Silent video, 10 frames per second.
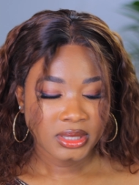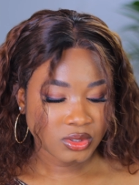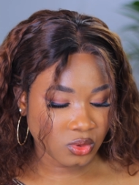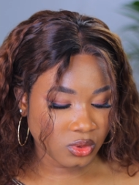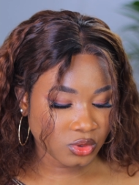
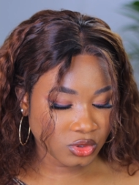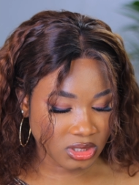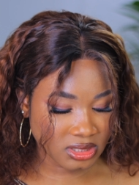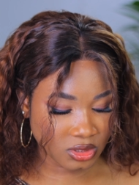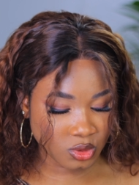So you
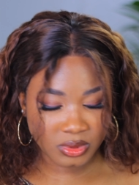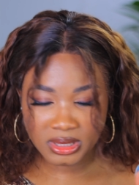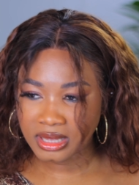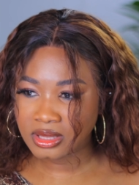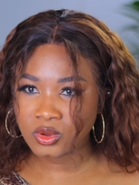just need to
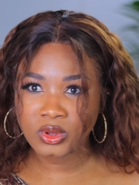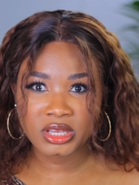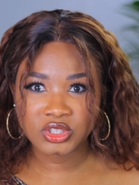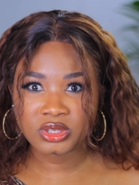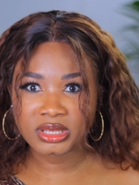put like the
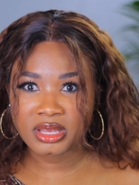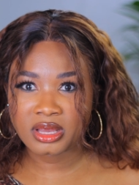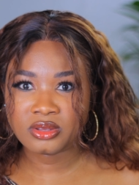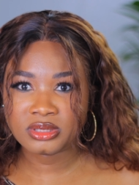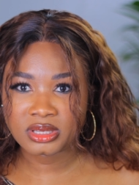location that
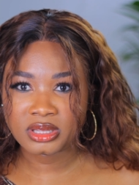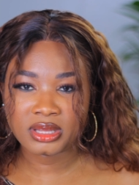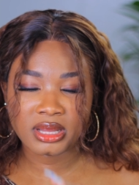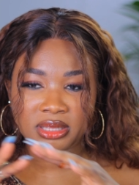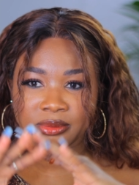you're using
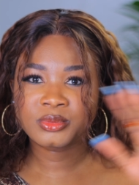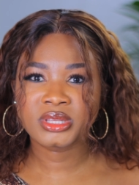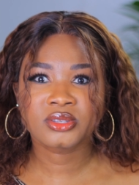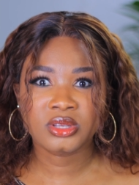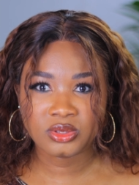and
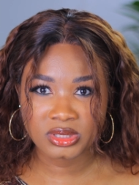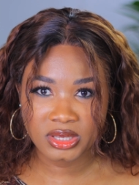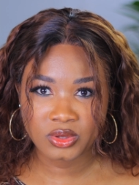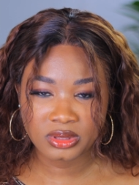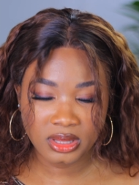it's going to
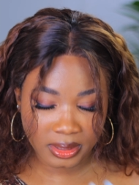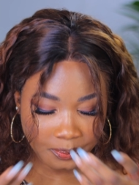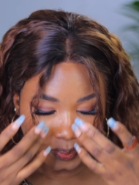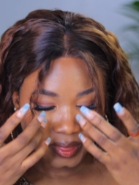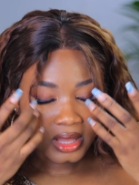take you
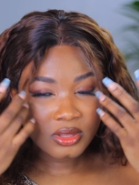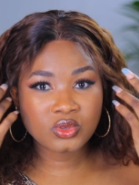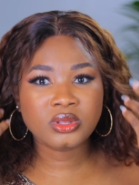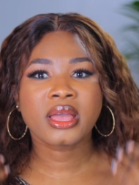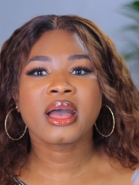there.
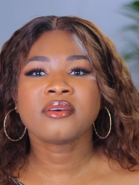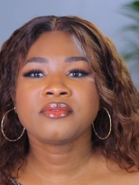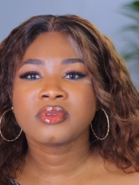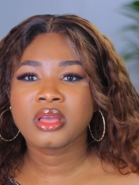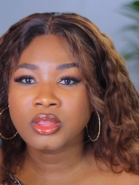So they have
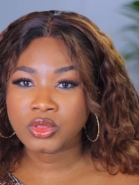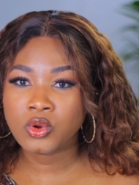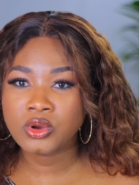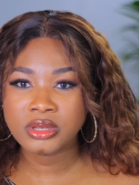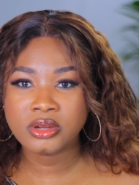a
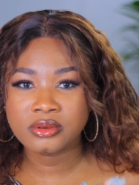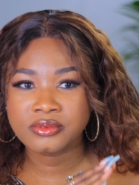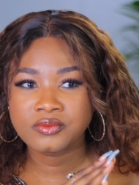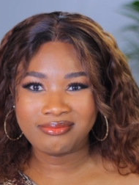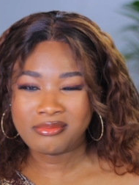ton
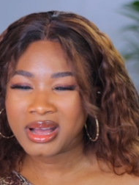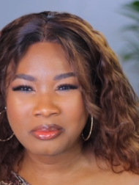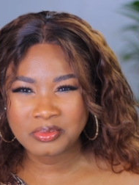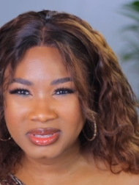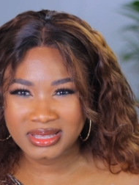of
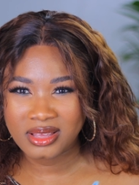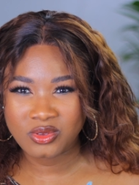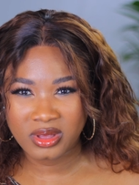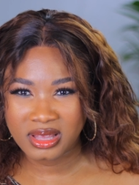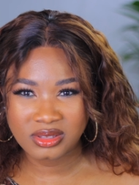maps that
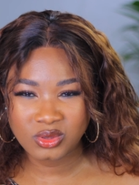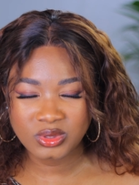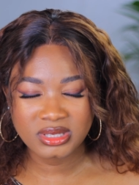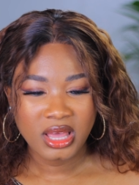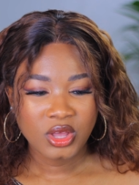you can
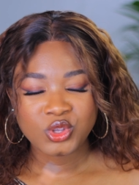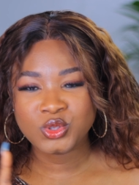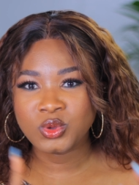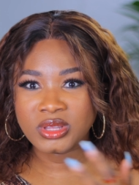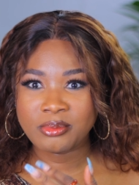use.
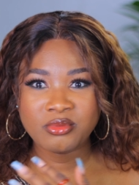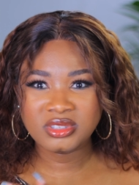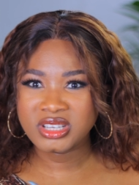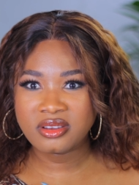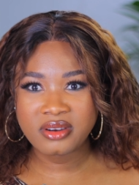So the
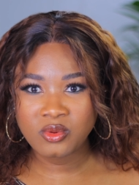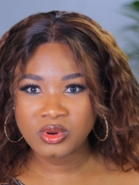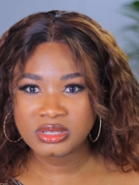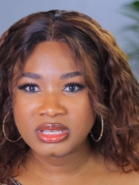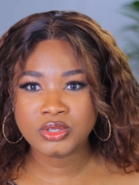general
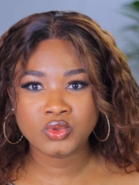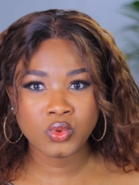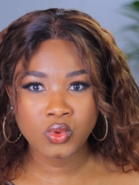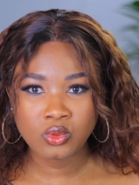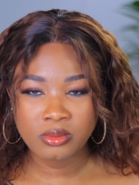one is
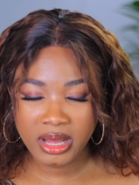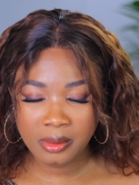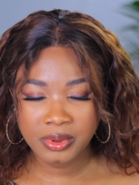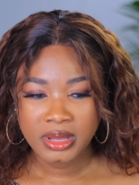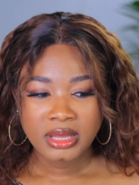Google
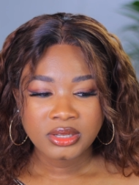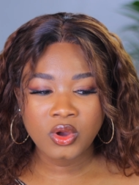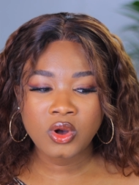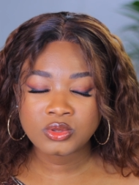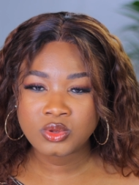map. They
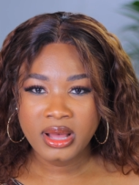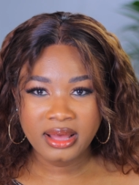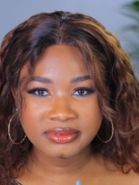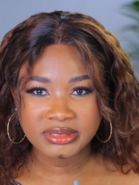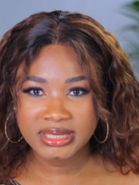also
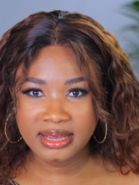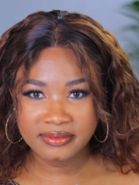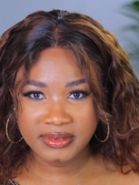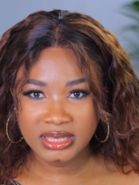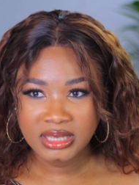have
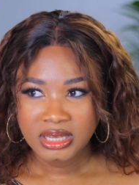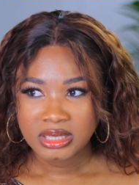Navi.